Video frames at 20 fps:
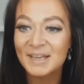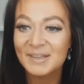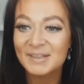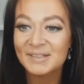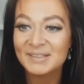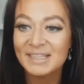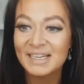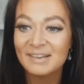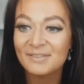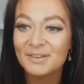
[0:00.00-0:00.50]
the
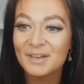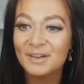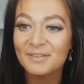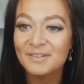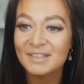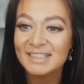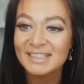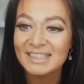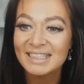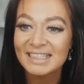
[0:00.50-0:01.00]
other day if you
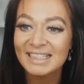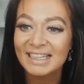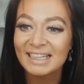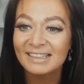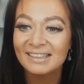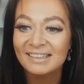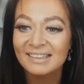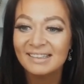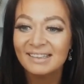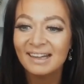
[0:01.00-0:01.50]
haven't seen
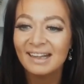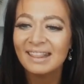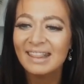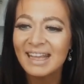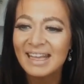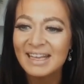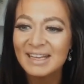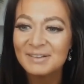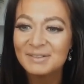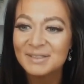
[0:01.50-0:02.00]
it. And
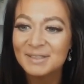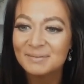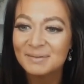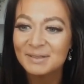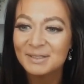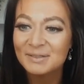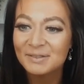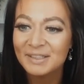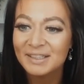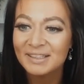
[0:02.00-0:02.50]
thank you so
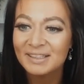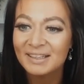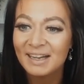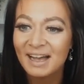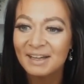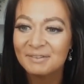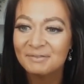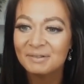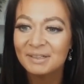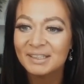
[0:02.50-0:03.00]
much for your
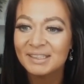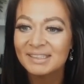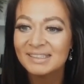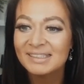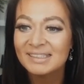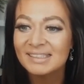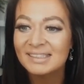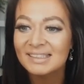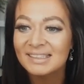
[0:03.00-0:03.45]
kind words.